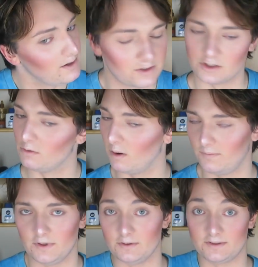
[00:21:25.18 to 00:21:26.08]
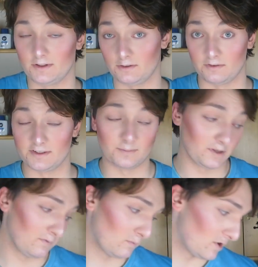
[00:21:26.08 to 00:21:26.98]
So hopefully you still learned
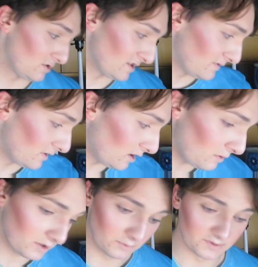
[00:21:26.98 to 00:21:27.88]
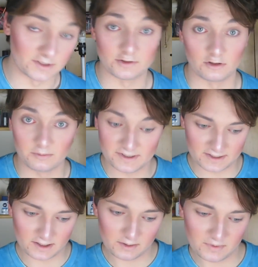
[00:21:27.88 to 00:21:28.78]
something from watching this video, and it was a total waste
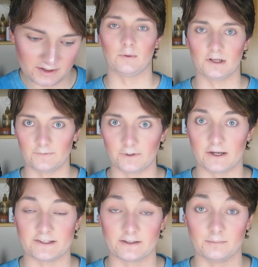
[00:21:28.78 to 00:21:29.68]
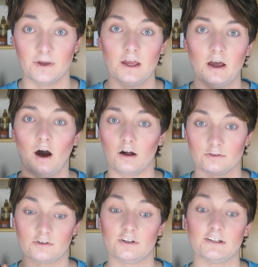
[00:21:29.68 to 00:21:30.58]
of time. I want to give you guys some
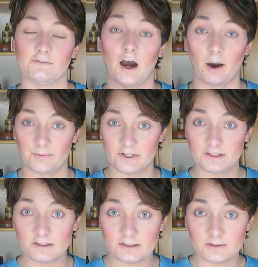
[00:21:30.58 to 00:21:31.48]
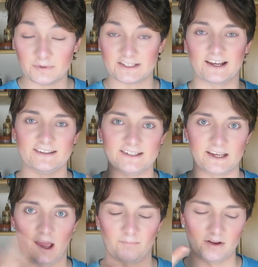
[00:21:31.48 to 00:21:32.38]
alternative options besides the
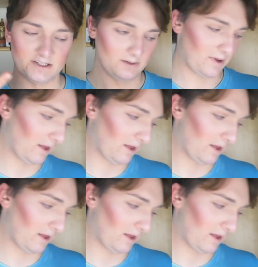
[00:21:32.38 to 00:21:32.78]
Kat Von D